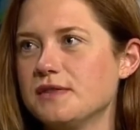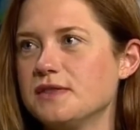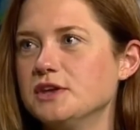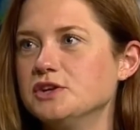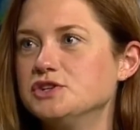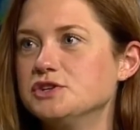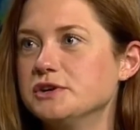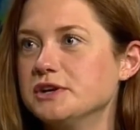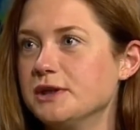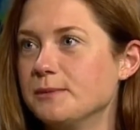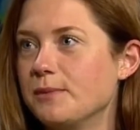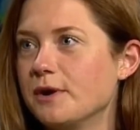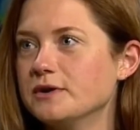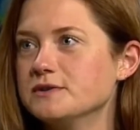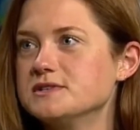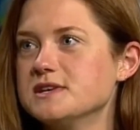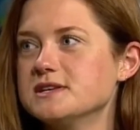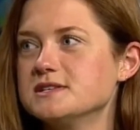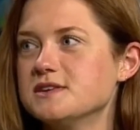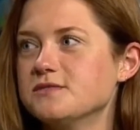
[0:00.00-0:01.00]
I think during the
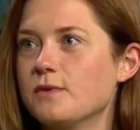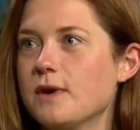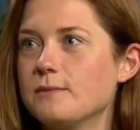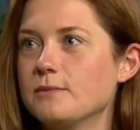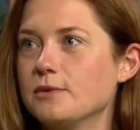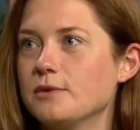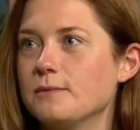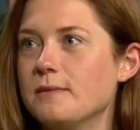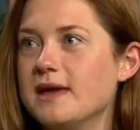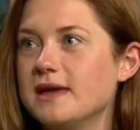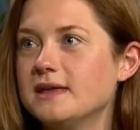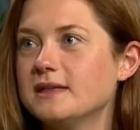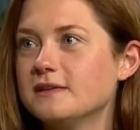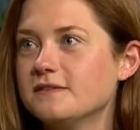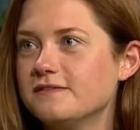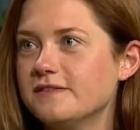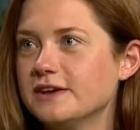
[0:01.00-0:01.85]
process of when we were making the